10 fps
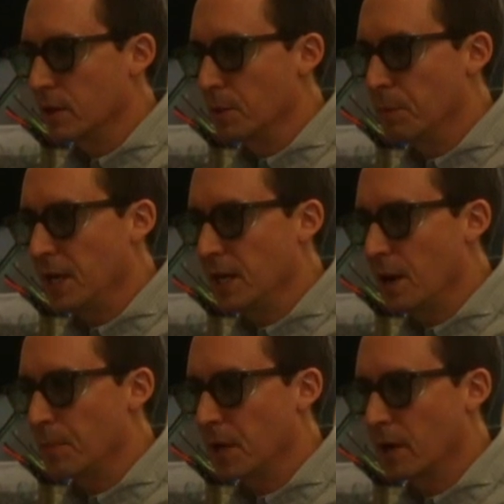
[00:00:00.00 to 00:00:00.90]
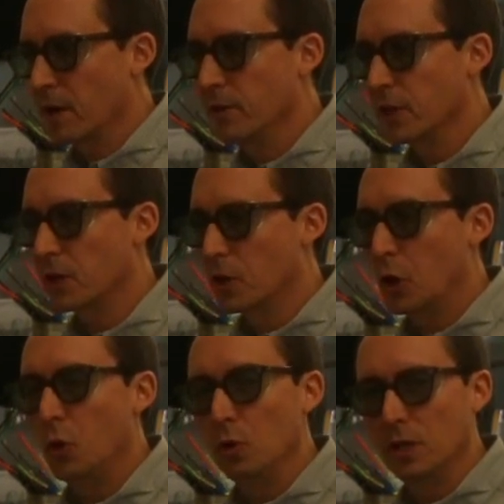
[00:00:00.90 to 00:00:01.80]
the bead up here in the
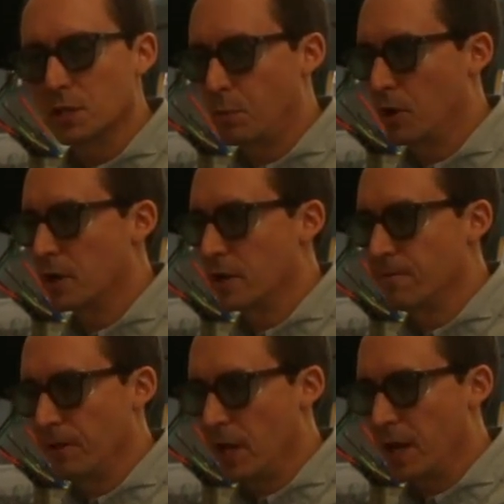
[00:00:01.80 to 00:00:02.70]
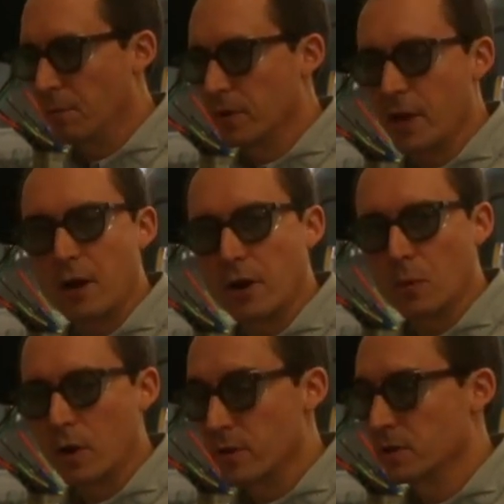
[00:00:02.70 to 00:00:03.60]
coolest part of the flame, the area
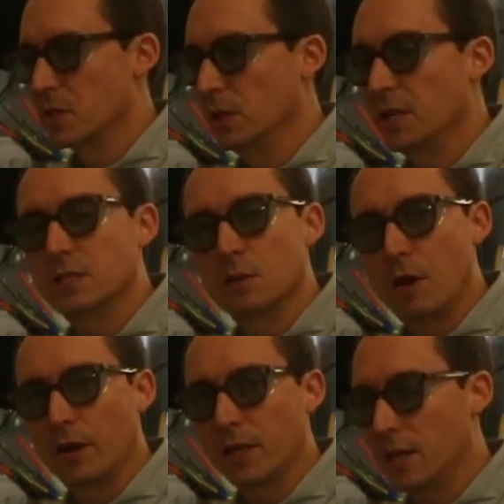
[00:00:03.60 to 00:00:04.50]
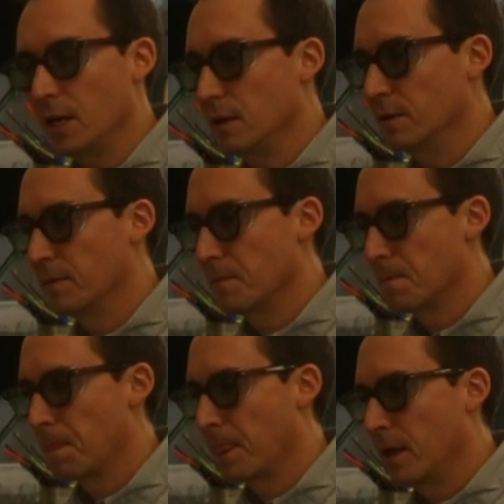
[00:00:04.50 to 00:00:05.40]
where there's the least amount of heat.
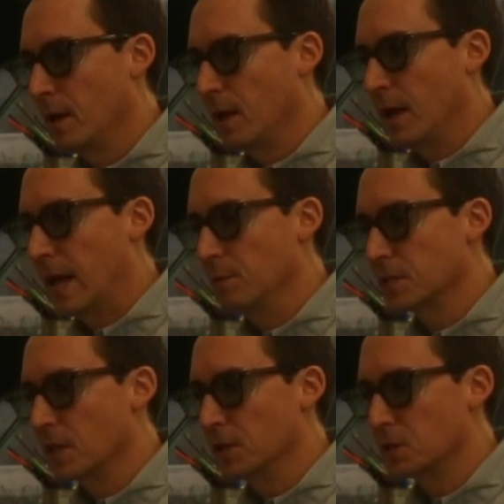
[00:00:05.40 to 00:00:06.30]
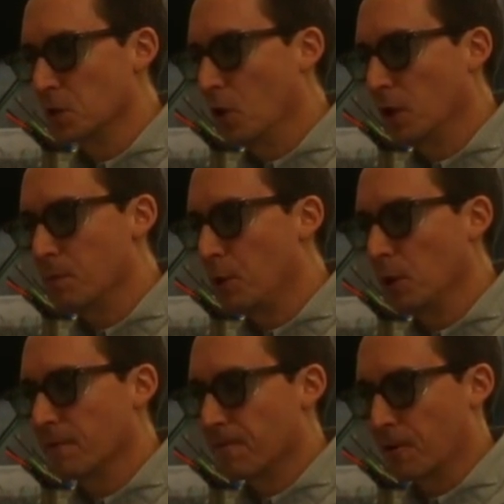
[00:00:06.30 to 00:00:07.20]
And I'm just going to slowly pull
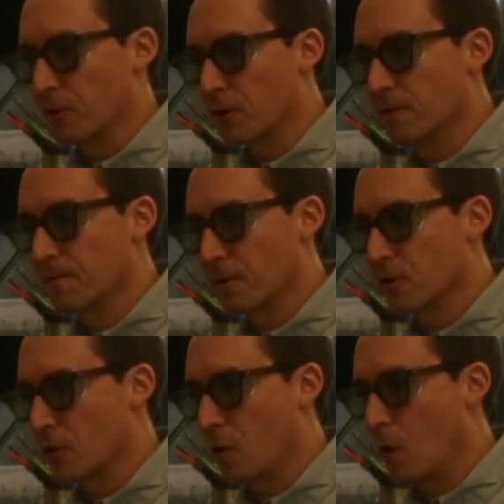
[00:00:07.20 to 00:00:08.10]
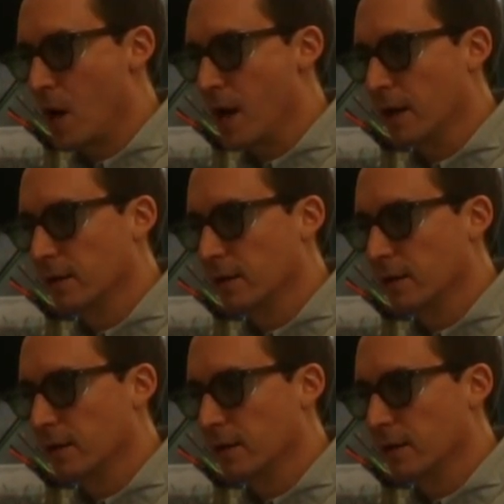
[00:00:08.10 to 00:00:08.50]
it further and further away.